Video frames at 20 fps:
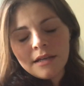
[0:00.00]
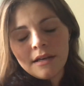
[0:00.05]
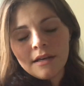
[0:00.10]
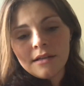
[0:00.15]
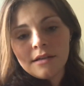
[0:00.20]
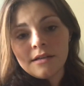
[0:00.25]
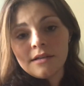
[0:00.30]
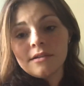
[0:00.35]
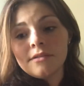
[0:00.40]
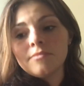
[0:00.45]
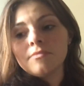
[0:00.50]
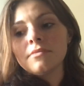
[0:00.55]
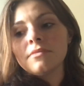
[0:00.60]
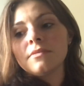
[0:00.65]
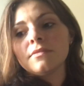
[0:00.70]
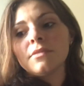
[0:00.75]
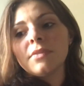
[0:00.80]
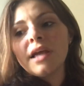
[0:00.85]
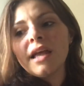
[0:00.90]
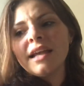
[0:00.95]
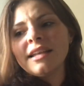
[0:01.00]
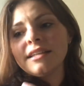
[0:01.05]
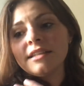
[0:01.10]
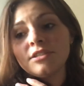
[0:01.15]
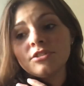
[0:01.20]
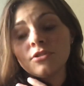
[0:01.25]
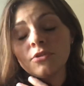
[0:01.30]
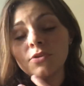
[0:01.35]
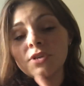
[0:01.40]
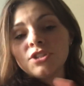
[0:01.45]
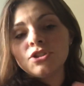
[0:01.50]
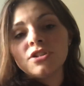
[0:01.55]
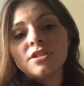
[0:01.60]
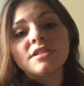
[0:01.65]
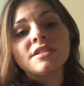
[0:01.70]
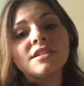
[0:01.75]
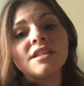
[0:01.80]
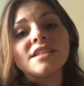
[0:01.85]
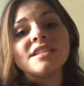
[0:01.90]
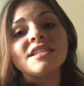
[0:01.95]
Um, and so it
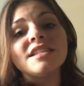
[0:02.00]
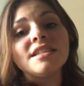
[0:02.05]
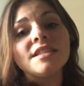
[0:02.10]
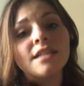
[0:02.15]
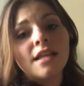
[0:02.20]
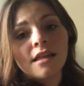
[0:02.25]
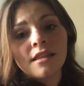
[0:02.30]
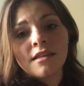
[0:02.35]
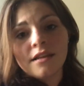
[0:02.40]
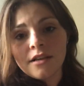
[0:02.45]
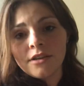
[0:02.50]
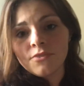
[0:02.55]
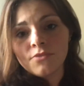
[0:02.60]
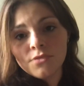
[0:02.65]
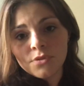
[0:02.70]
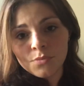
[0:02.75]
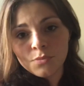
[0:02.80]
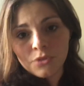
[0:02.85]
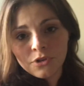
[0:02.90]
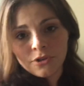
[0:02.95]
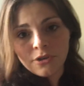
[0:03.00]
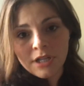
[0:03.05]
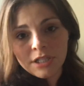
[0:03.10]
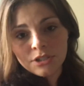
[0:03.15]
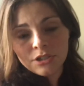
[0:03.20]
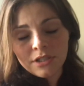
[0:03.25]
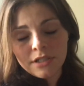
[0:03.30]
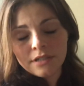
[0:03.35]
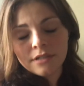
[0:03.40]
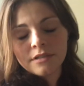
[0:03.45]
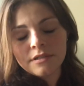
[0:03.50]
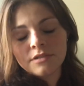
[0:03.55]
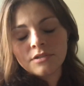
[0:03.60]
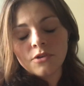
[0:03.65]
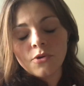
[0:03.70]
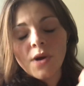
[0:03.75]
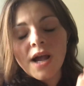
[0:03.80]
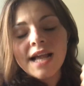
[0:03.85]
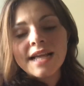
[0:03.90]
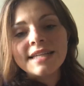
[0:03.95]
just does nothing for progression.
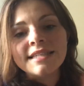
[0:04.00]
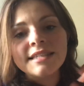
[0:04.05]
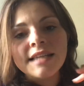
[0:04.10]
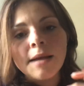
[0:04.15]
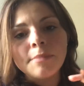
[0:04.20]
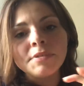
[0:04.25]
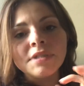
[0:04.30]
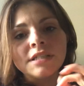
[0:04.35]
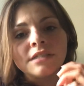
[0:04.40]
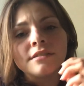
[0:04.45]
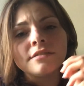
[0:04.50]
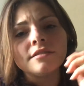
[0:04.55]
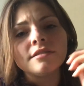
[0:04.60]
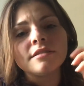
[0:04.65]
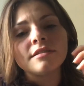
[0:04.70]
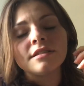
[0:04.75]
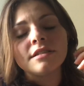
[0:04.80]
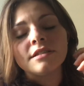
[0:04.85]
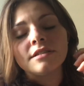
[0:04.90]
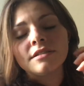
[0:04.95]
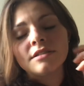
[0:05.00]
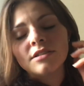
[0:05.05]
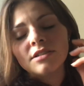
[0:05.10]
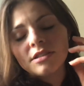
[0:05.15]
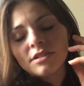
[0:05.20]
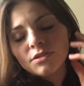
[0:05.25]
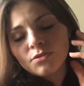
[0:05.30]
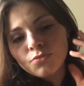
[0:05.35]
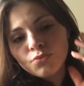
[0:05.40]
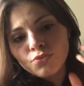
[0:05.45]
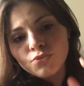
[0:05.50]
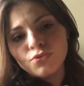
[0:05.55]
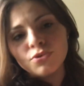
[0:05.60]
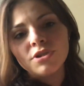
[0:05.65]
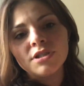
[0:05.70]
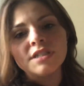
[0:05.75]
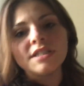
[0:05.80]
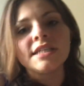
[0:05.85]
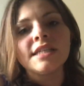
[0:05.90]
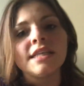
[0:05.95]
So acceptance is, is
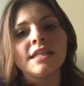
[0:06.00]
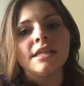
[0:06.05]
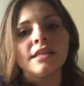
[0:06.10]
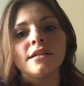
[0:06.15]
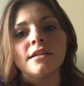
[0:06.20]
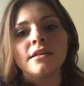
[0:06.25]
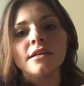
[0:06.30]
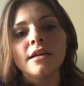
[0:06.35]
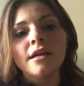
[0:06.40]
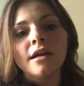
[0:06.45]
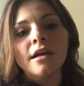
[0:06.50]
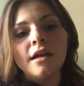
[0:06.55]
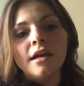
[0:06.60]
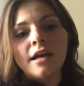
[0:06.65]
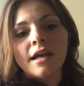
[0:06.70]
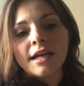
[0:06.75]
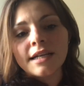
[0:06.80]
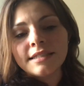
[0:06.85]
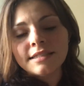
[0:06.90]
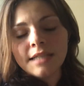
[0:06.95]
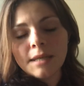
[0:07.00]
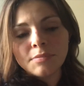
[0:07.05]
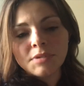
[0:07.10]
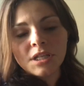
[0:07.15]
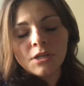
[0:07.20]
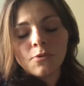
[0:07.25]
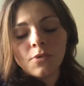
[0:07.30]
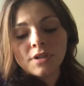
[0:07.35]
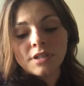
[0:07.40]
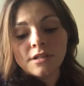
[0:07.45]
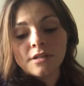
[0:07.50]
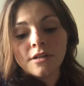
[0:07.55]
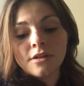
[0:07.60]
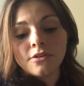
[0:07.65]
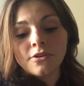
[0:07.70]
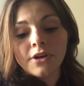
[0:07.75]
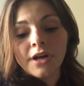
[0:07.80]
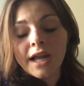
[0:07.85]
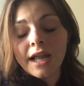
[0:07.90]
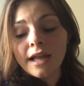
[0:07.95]
really key, accepting one
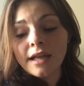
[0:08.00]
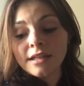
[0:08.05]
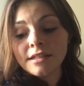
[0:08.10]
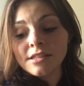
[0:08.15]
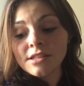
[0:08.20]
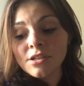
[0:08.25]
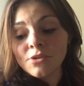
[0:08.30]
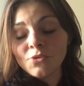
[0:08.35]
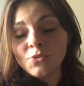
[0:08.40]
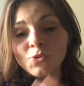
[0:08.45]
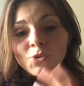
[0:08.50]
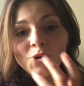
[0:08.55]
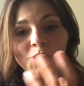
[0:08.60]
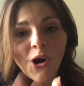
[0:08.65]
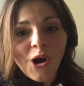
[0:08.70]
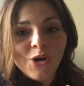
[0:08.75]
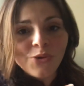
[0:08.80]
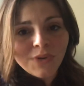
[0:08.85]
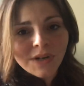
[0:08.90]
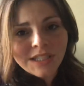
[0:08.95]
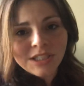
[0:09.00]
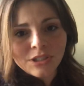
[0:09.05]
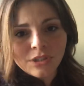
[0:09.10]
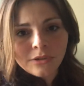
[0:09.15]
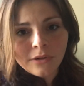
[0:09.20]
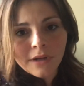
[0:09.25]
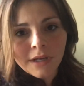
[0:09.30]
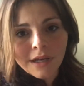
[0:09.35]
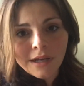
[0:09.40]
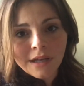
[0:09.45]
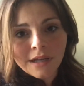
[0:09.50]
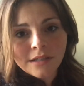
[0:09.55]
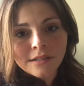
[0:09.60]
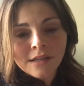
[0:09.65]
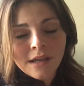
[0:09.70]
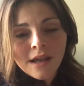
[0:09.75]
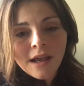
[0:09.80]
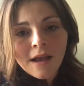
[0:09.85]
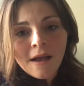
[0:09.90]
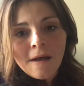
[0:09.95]
another. And we're already doing it.